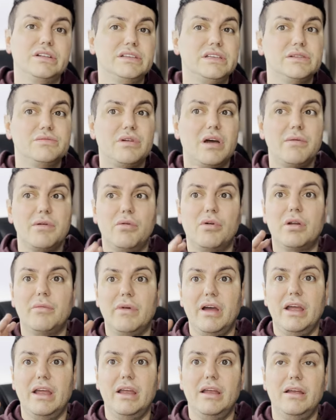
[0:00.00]
This is probably one of
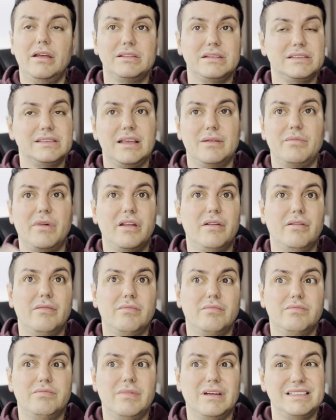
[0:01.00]
my, as I said, my
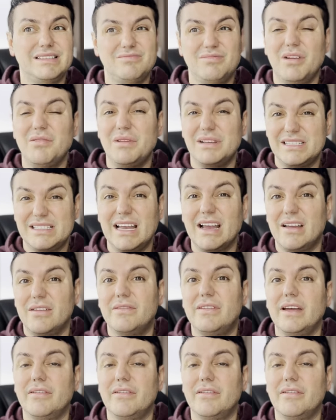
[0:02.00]
second